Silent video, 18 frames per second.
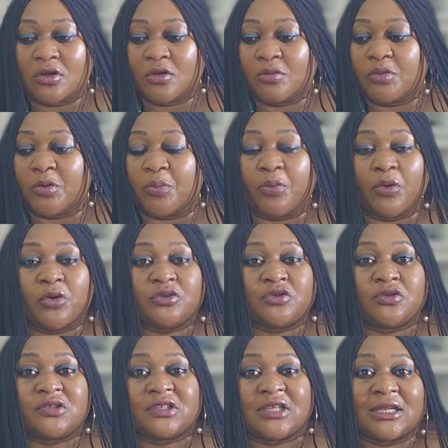be bold
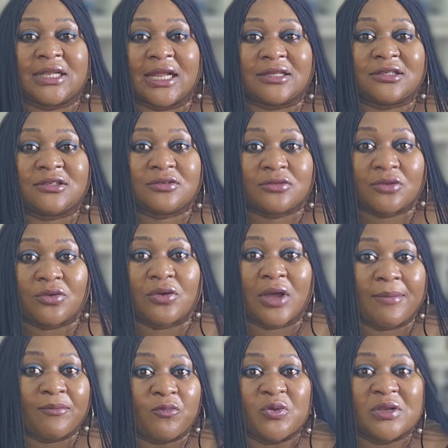to say that, oh,
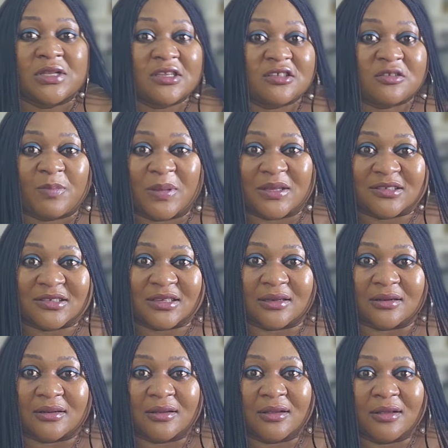I'm with this person.
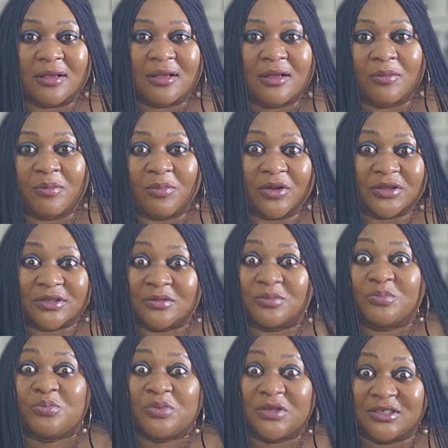But
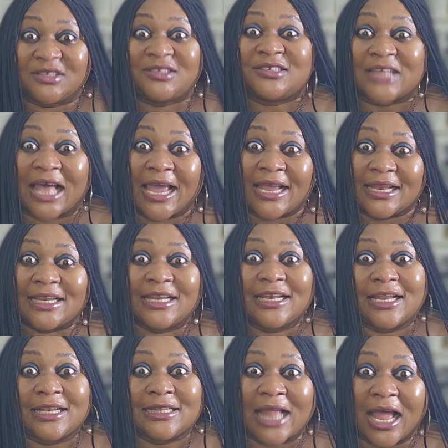inside, in
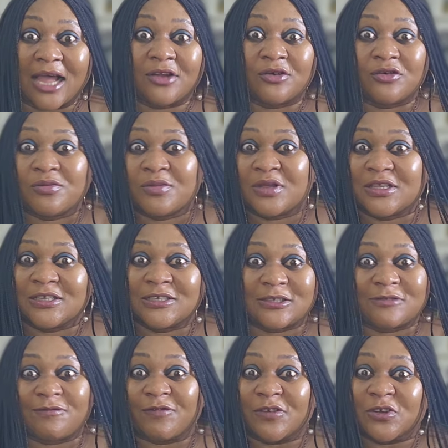a dark room,
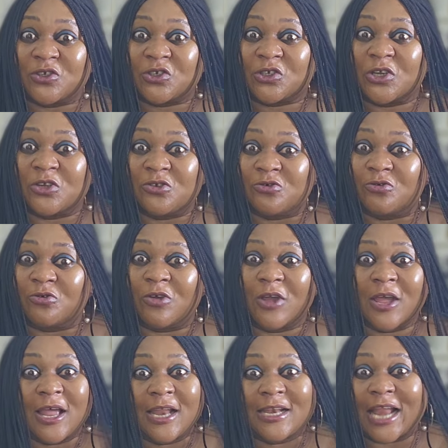he's finishing you,
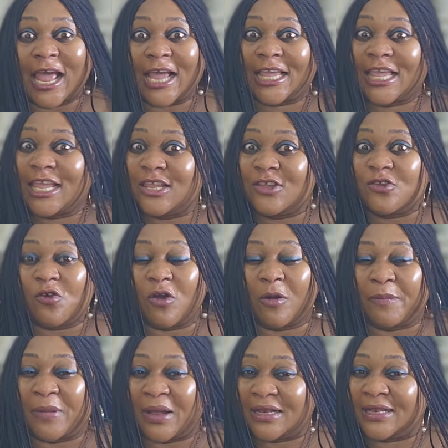knocking you
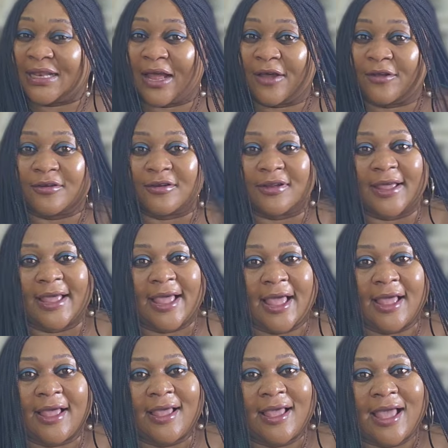up and down,
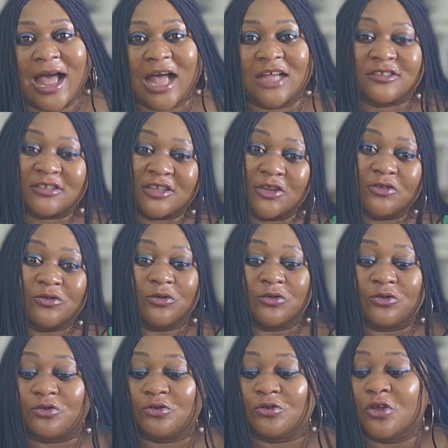eh? Asking you
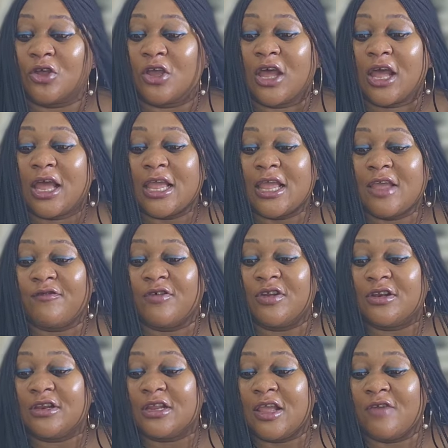to,
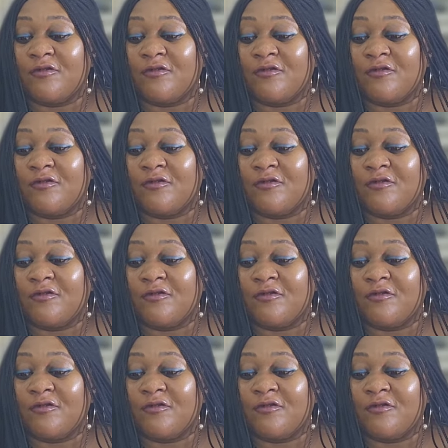even